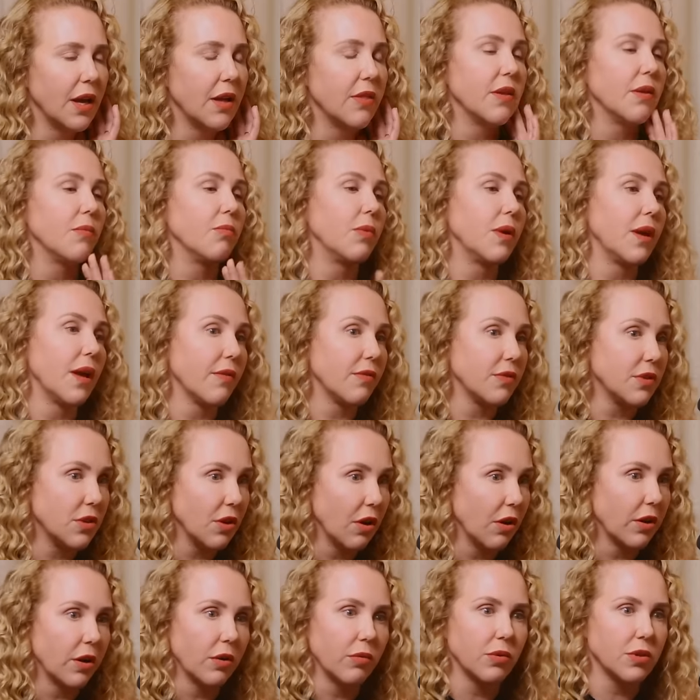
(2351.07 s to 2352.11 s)
And then we mm-hmm. have a
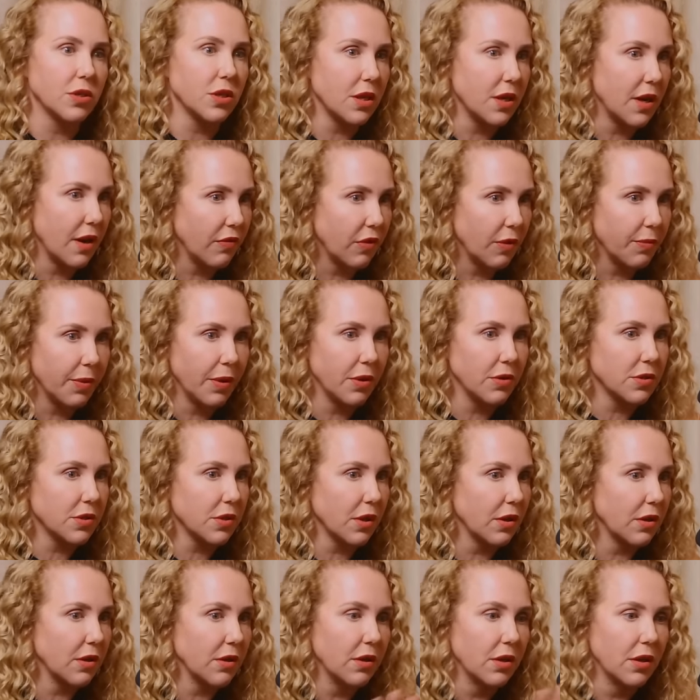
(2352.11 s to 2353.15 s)
daughter, which I never post
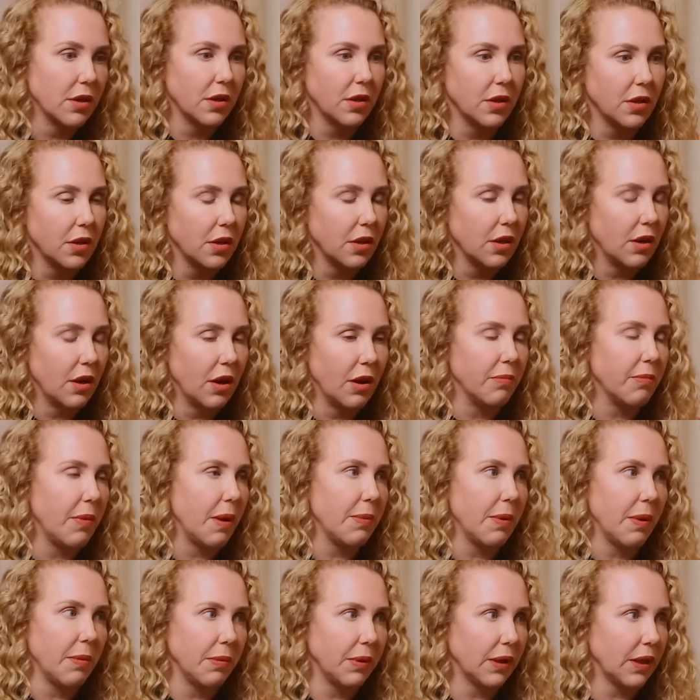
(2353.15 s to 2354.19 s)
on yeah. Uh, my
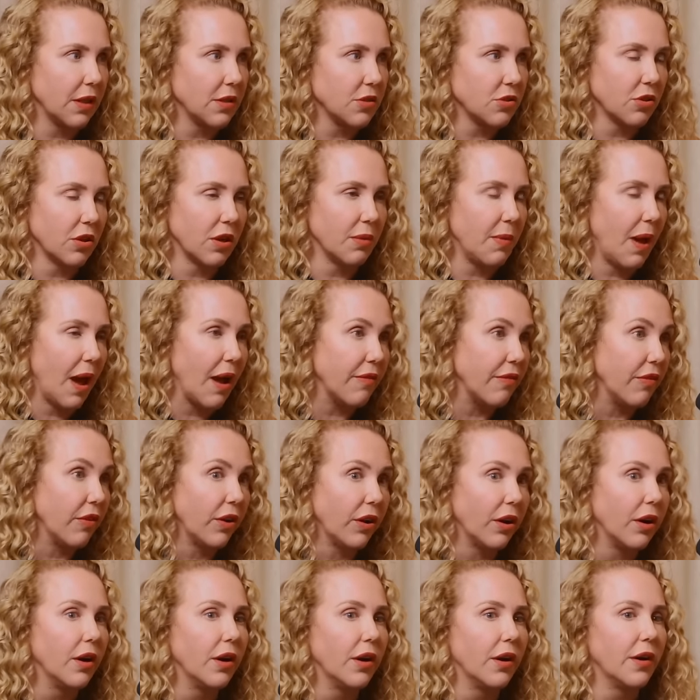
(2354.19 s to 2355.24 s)
public Instagram
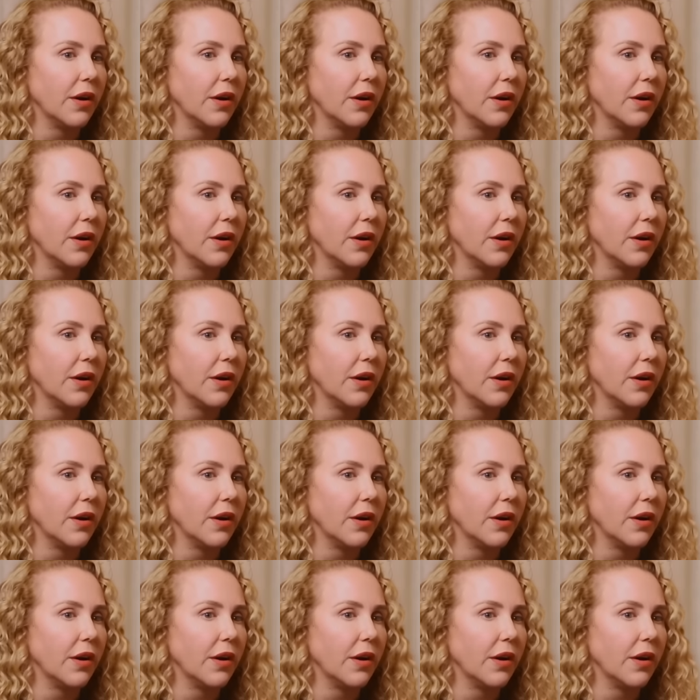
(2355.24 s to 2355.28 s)
ever.